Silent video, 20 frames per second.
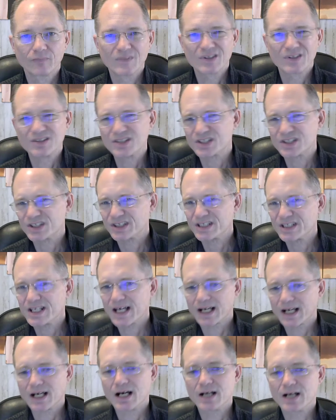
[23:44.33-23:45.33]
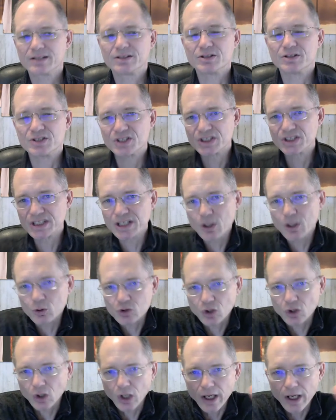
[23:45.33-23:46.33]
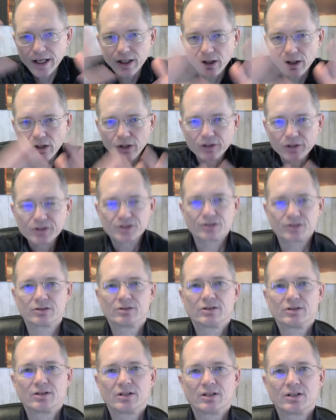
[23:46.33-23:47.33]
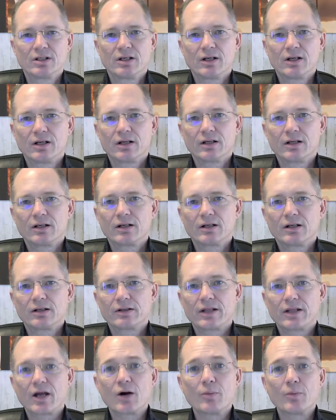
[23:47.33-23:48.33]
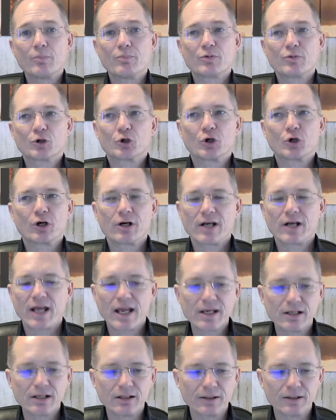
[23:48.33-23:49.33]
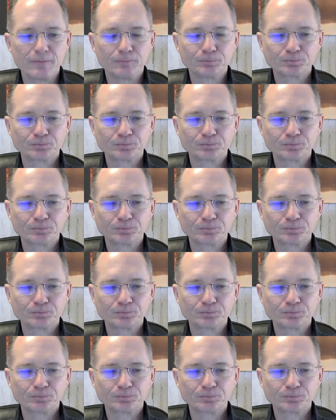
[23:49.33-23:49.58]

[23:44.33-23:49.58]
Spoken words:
You see that content, you see those layers that are created